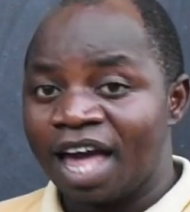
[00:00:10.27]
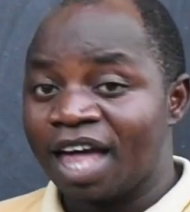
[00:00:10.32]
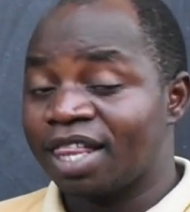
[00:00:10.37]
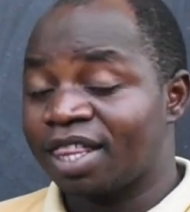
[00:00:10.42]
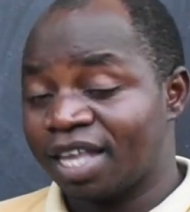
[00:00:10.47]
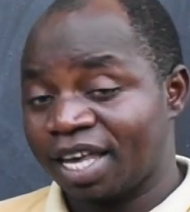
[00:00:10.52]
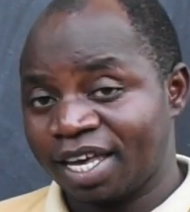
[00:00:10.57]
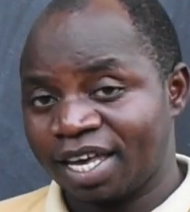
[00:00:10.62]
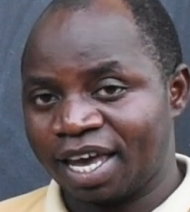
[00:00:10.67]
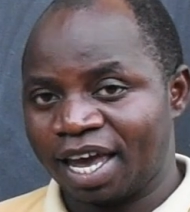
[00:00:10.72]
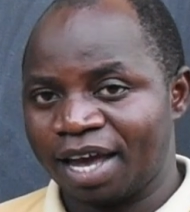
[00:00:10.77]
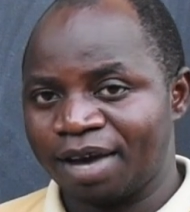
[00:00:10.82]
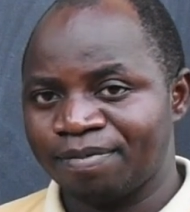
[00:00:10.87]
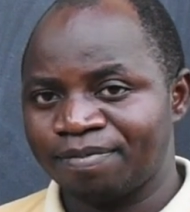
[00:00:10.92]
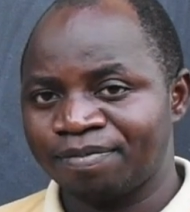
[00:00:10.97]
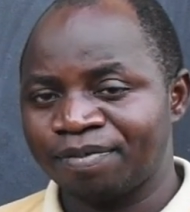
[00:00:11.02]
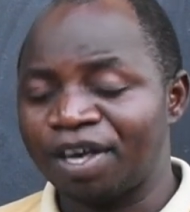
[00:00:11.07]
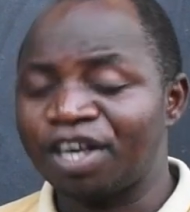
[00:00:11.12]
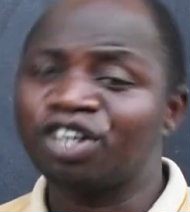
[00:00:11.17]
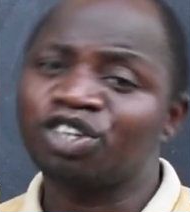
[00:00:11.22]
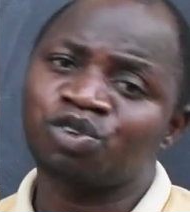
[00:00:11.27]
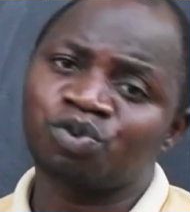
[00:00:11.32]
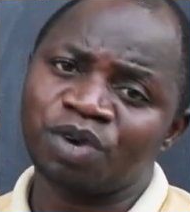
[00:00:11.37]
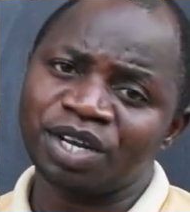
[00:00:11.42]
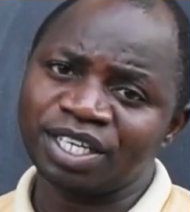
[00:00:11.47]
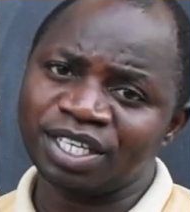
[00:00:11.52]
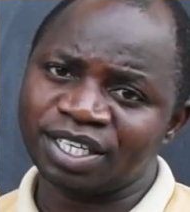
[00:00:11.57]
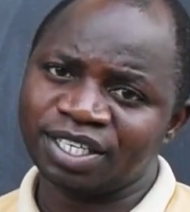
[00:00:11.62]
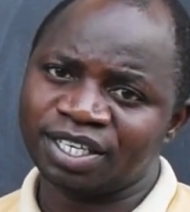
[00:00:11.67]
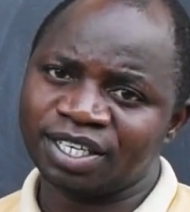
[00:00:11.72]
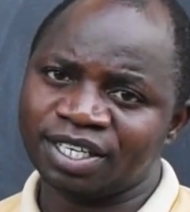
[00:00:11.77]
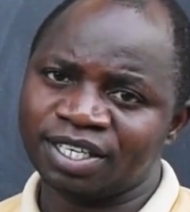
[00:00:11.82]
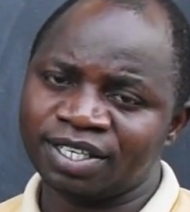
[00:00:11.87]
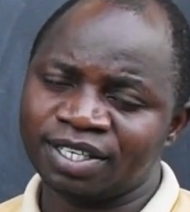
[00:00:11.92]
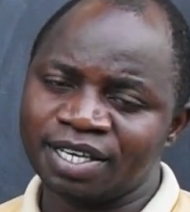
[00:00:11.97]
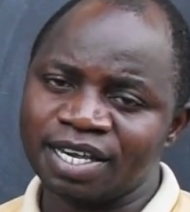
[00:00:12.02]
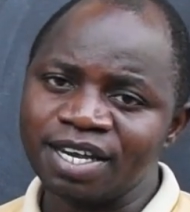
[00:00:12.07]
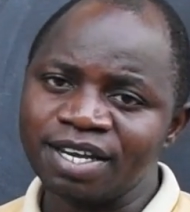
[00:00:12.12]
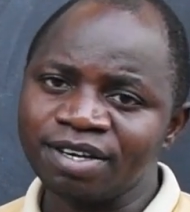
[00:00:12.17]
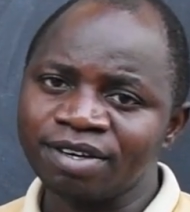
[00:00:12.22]
They came in
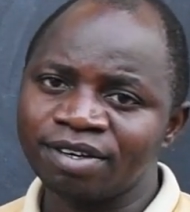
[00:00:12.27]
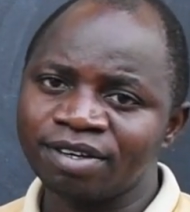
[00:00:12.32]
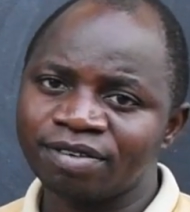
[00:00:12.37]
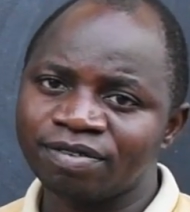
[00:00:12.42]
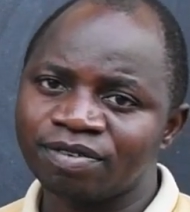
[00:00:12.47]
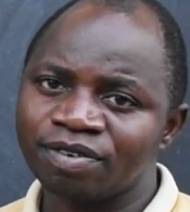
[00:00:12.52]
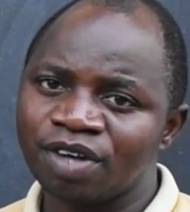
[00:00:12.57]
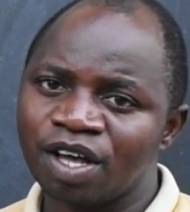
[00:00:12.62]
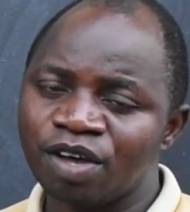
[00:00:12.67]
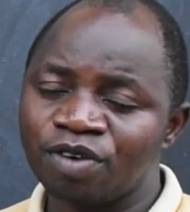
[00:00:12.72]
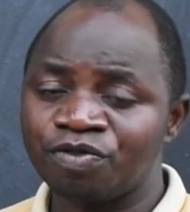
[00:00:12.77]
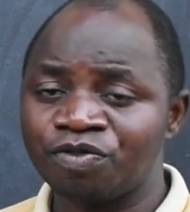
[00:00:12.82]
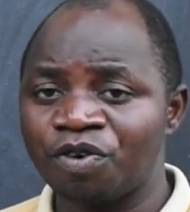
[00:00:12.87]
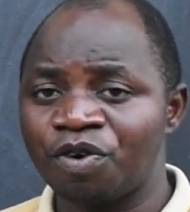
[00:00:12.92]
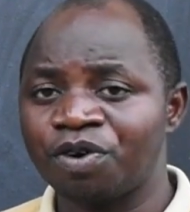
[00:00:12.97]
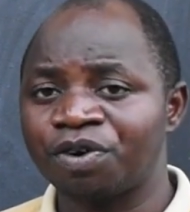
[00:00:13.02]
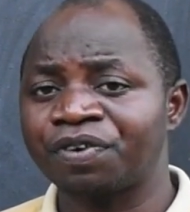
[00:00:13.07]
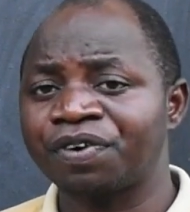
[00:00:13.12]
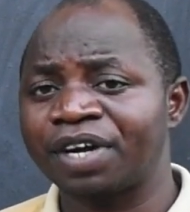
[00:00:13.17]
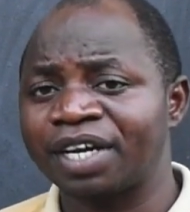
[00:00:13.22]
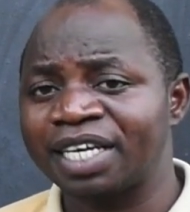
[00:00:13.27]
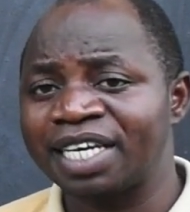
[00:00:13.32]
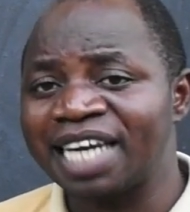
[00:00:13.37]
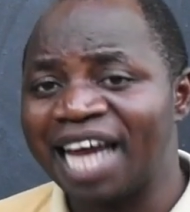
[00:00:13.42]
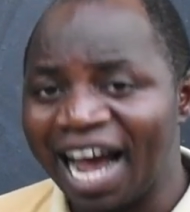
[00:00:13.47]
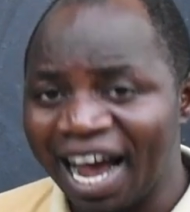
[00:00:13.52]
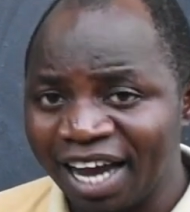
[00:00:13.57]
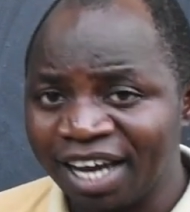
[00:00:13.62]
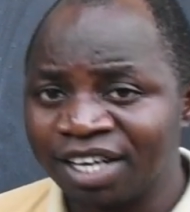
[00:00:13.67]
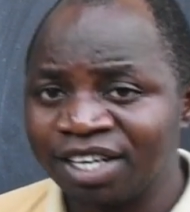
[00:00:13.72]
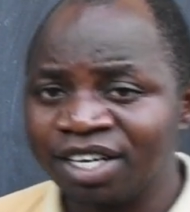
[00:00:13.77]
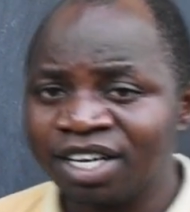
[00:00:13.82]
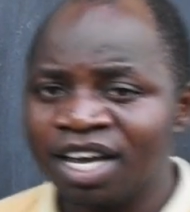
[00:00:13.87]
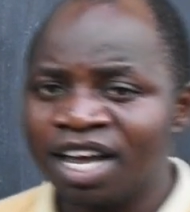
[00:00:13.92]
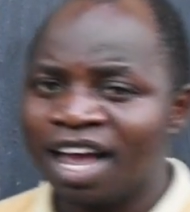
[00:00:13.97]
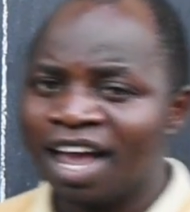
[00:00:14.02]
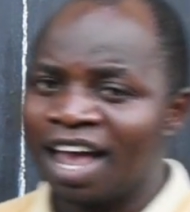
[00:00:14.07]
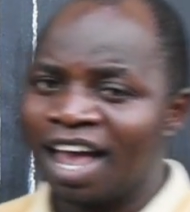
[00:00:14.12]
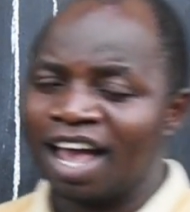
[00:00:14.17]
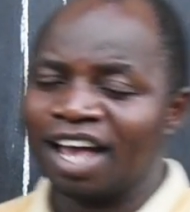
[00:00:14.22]
2016 for grade 9
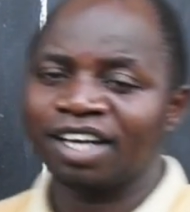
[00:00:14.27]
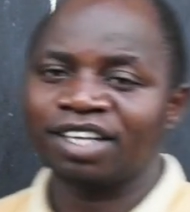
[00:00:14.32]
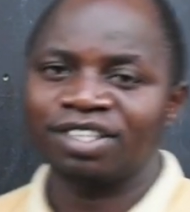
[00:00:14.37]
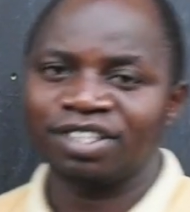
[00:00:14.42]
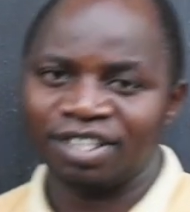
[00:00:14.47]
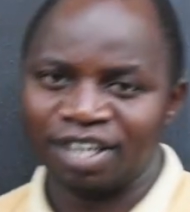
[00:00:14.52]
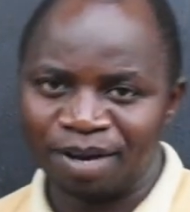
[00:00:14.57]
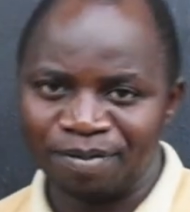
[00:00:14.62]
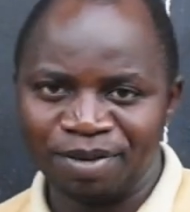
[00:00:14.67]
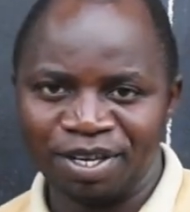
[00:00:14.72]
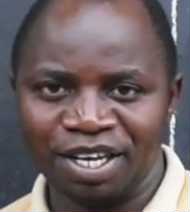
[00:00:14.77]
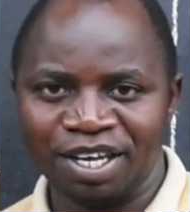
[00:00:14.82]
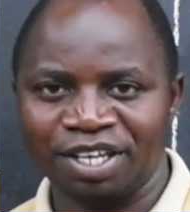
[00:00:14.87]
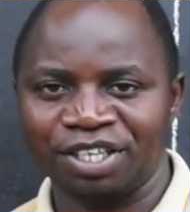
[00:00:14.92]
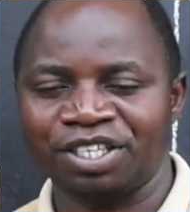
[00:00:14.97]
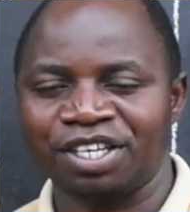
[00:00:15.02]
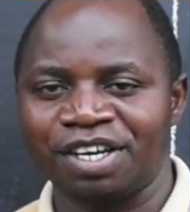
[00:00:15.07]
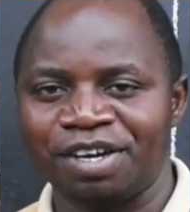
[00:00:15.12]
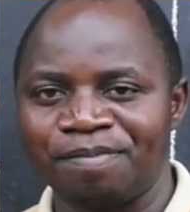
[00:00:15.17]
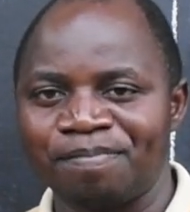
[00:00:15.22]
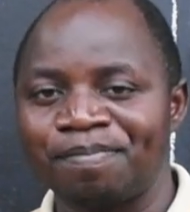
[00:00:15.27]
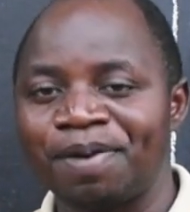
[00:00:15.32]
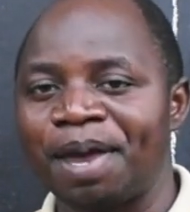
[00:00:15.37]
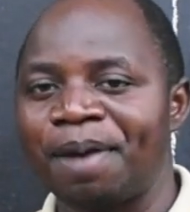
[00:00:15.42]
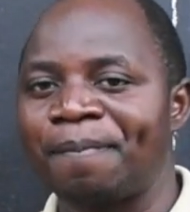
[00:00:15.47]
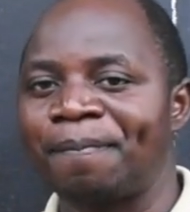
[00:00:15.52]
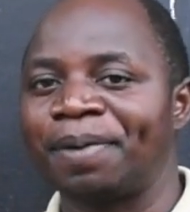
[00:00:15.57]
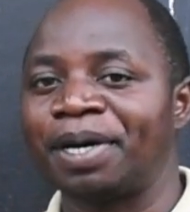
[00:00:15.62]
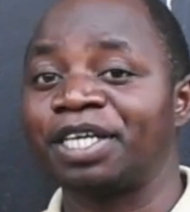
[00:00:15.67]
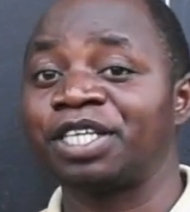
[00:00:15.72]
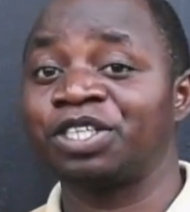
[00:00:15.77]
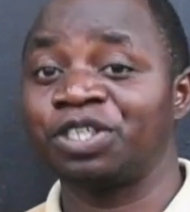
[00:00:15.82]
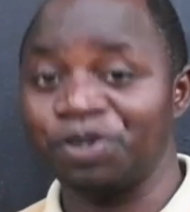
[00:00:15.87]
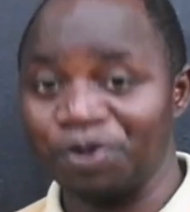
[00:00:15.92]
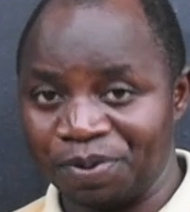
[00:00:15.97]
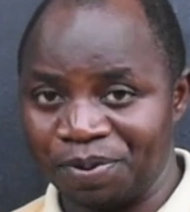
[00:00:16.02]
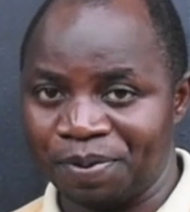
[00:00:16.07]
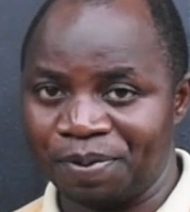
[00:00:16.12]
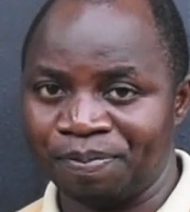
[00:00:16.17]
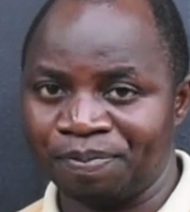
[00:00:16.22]
examination paper
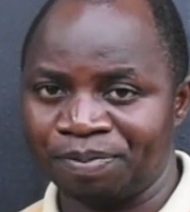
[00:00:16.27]
2.